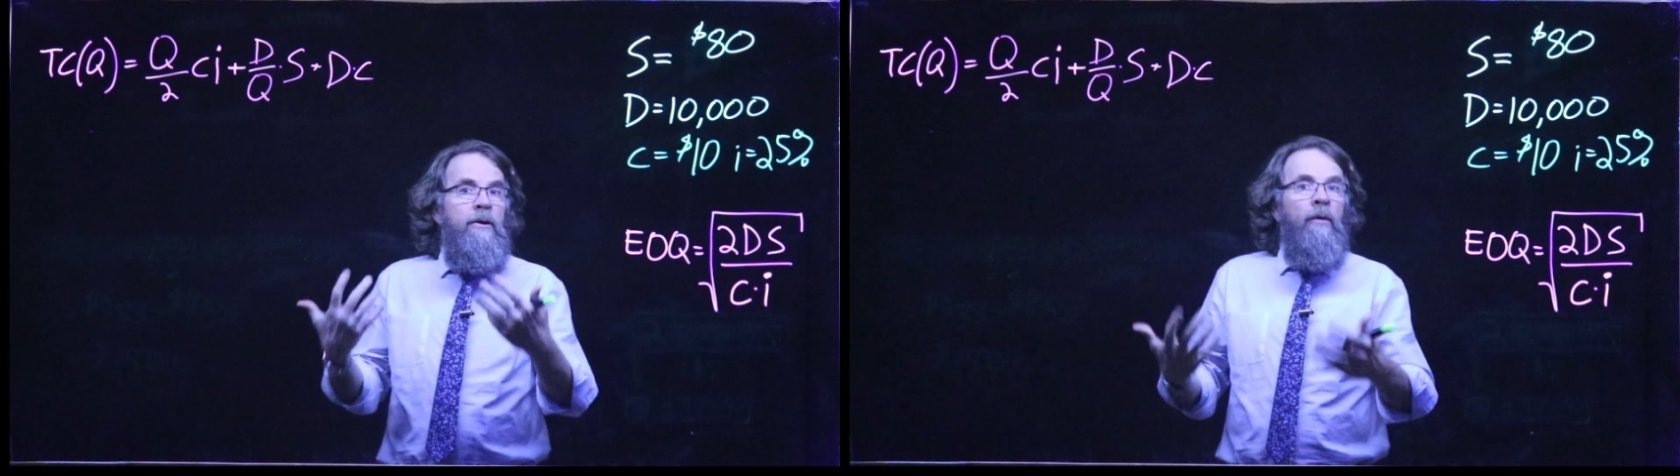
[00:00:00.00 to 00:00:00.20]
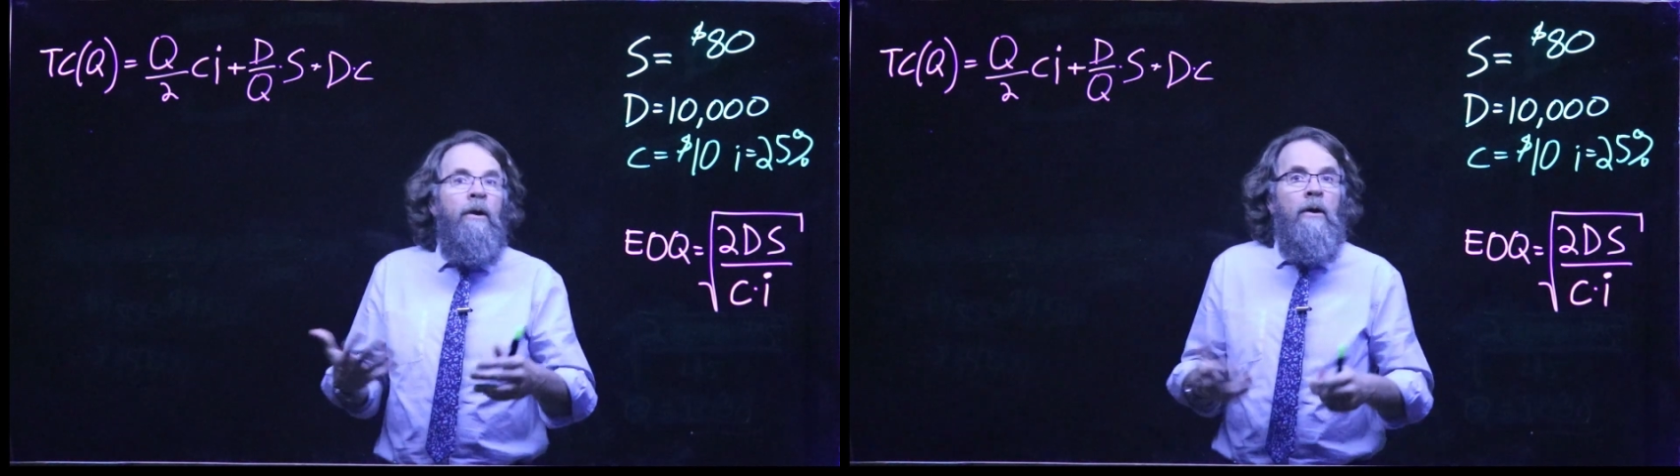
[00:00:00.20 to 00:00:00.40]

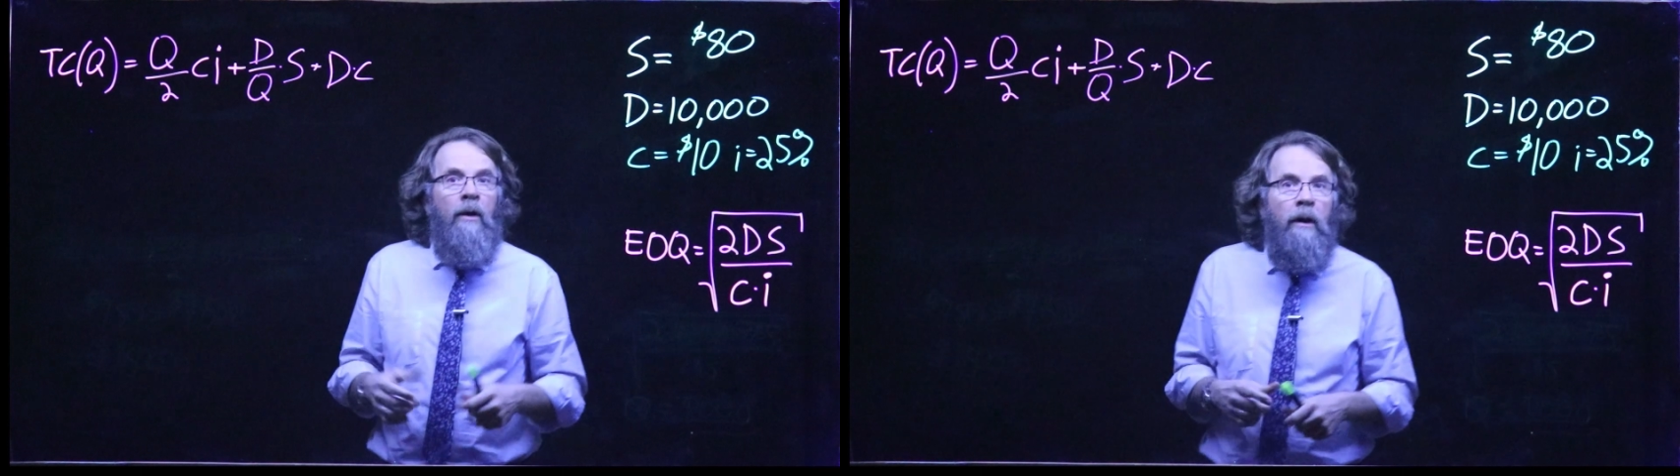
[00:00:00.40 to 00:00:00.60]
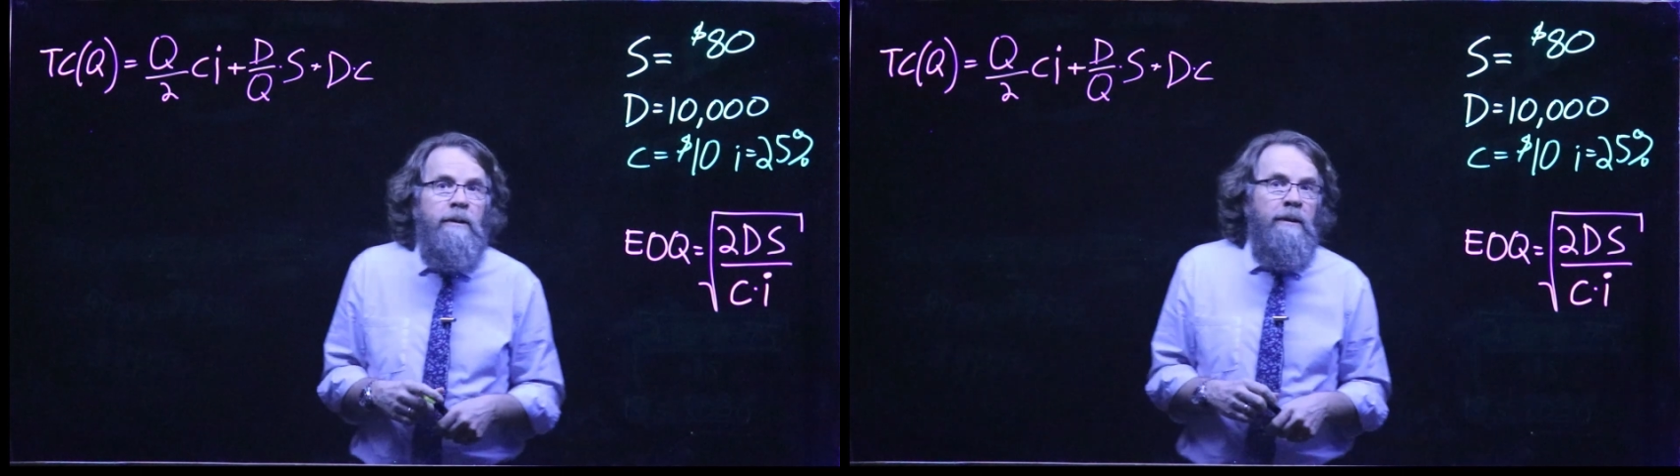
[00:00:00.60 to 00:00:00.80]
unit
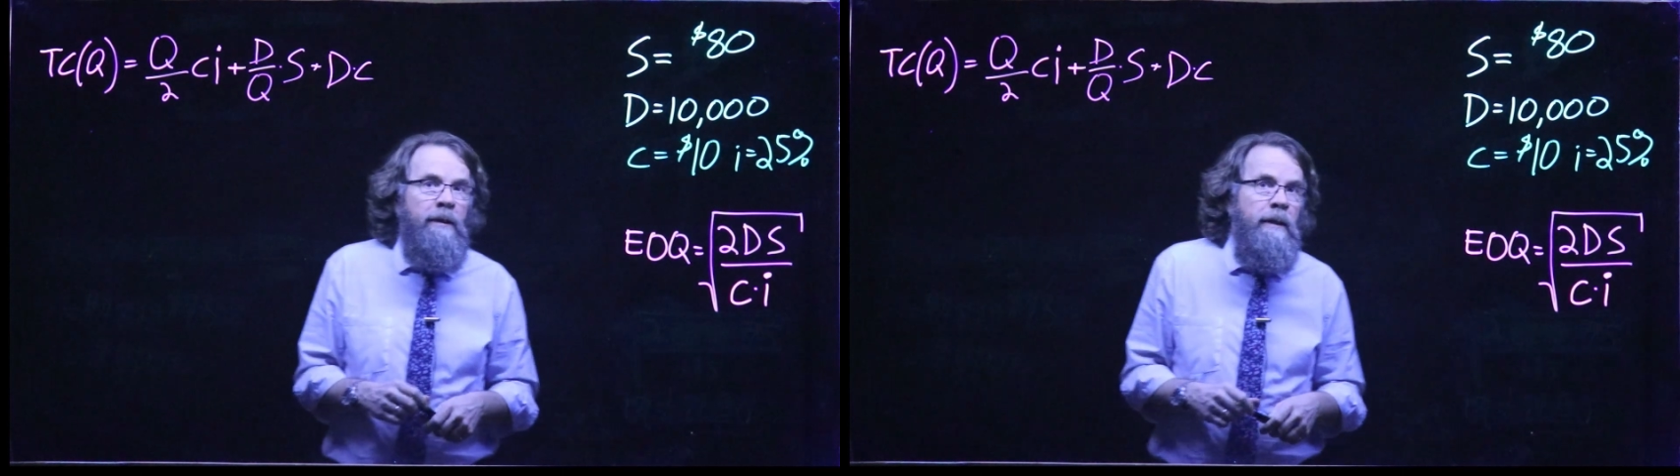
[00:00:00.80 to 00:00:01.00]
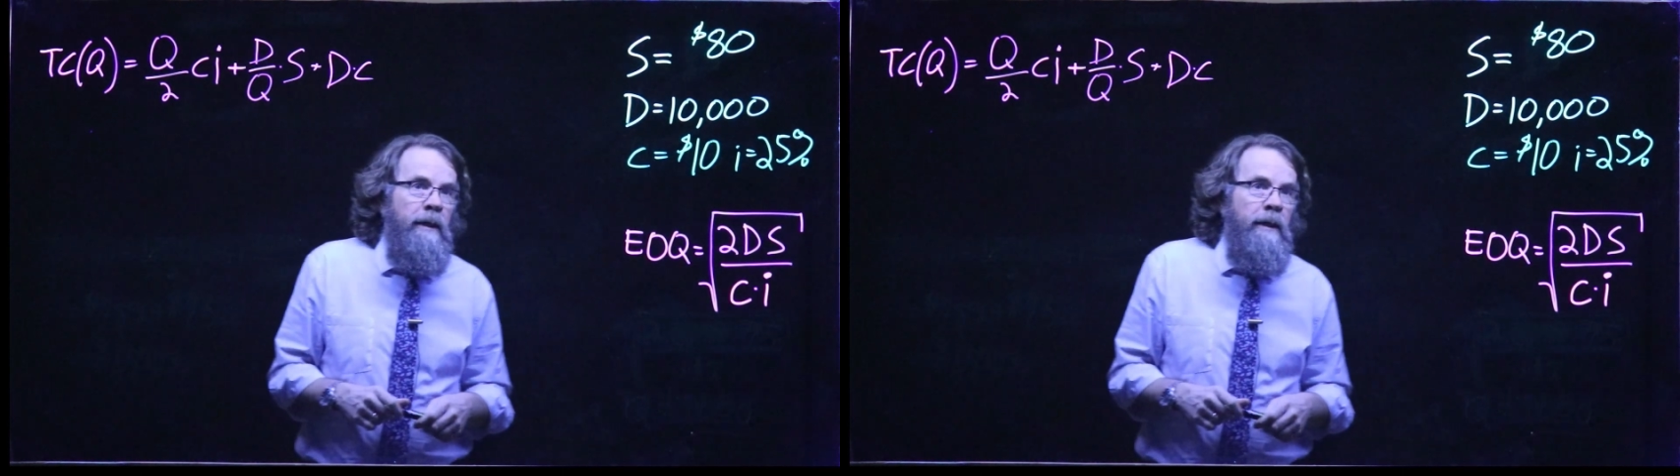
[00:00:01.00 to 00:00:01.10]
cost